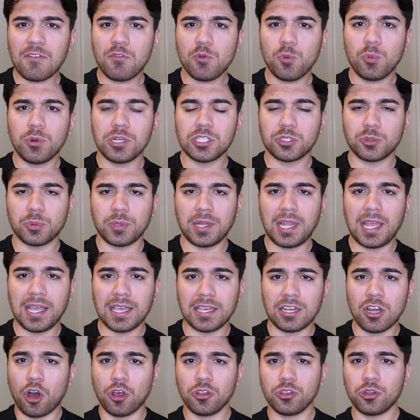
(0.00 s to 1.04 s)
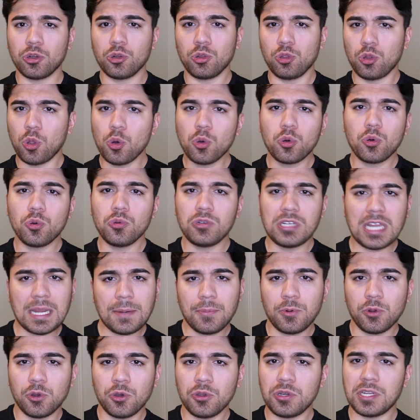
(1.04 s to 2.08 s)
everyone is relying on their local
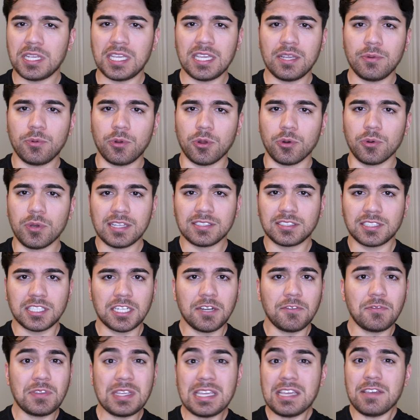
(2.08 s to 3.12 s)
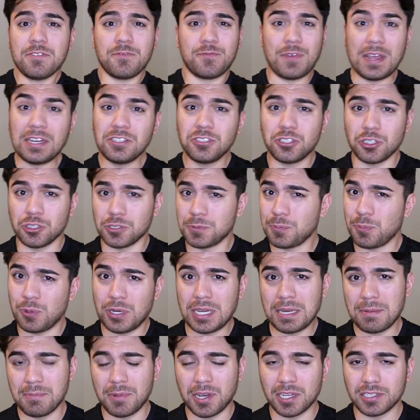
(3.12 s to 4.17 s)
neighborhood hero instead of the Avengers
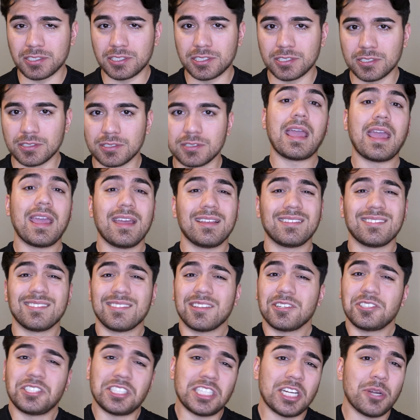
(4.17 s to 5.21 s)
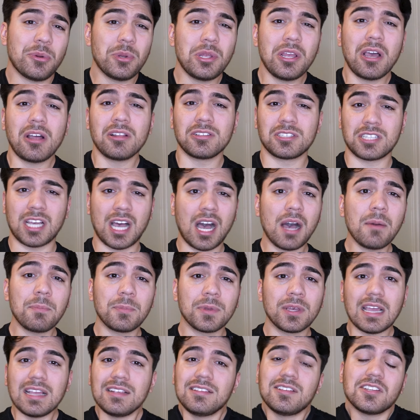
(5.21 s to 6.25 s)
pretty much. And the cherry on
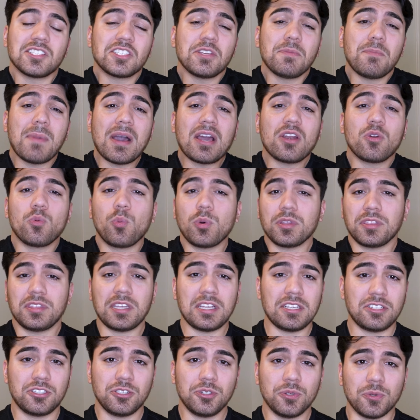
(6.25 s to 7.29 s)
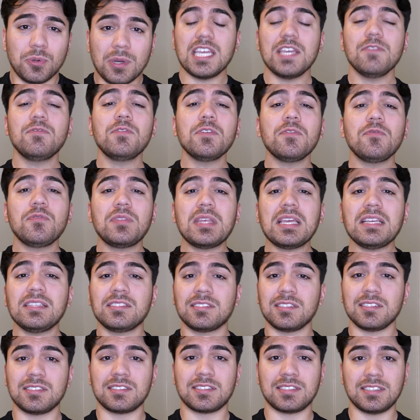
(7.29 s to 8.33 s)
top, it doesn't matter what they do. Even if they
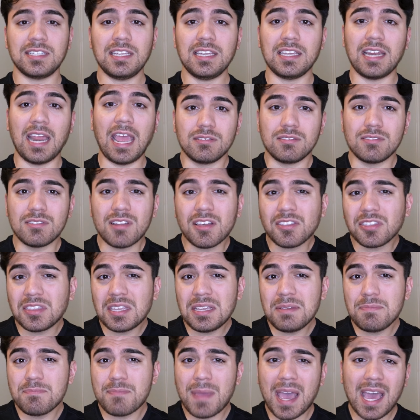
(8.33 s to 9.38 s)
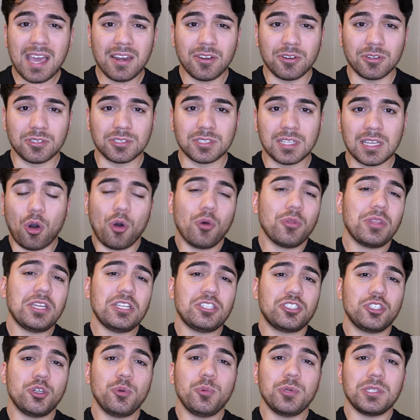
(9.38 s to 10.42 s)
succeed, nothing matters. All they
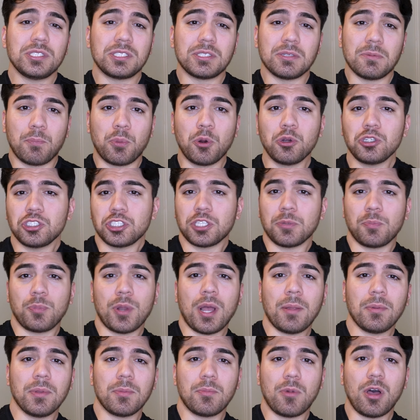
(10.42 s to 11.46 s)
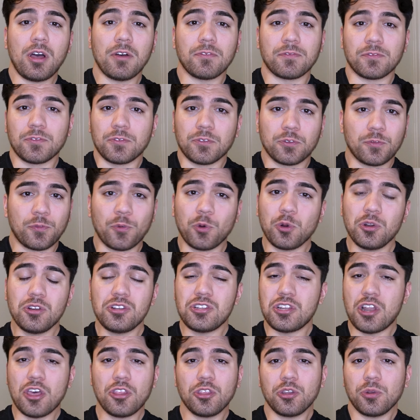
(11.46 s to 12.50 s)
do is push the problem off for
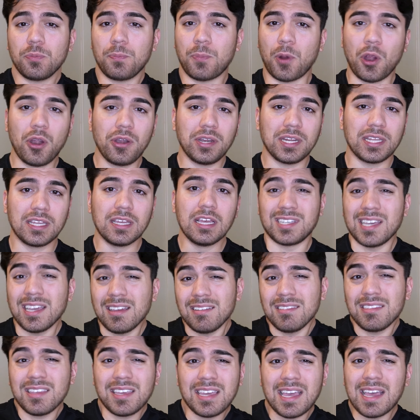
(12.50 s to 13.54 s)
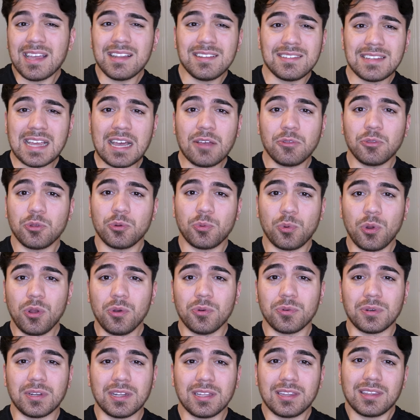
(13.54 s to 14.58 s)
another party, kicking the can down the
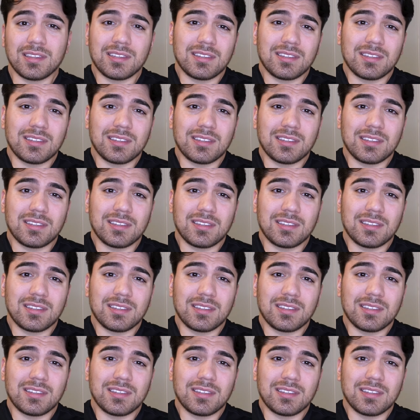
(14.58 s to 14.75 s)
road.